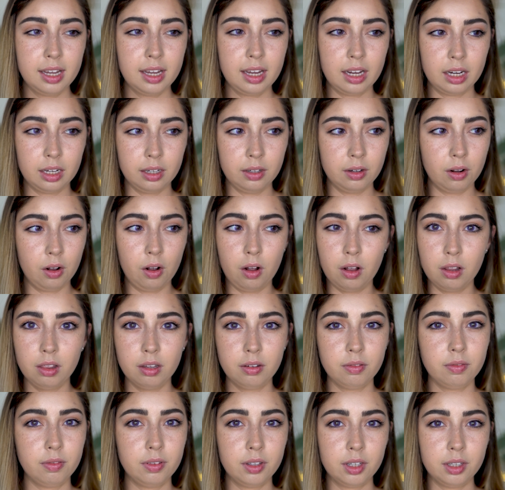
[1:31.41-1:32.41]
and all
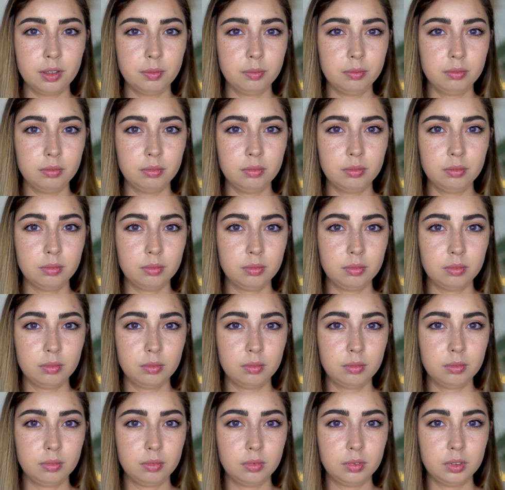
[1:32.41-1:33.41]
of them
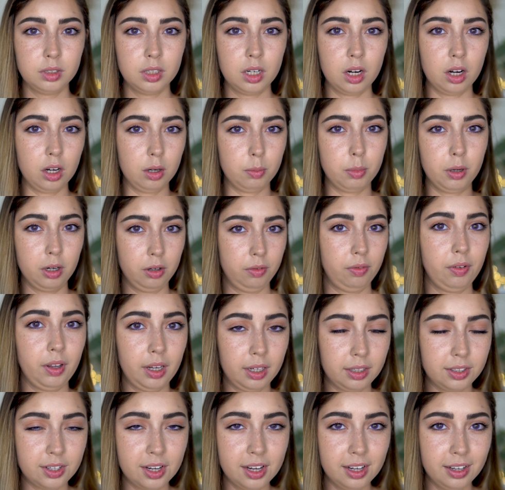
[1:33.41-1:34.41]
are
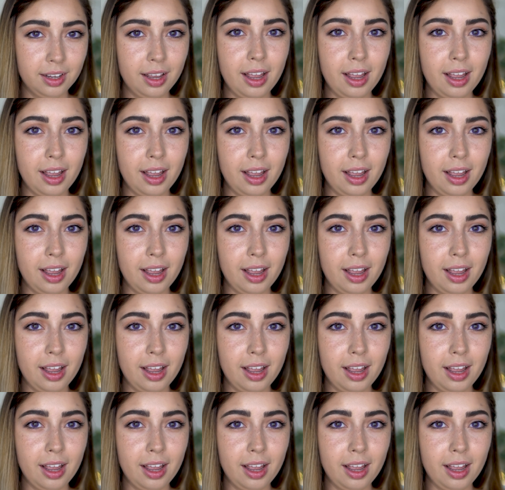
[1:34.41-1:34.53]
perfect.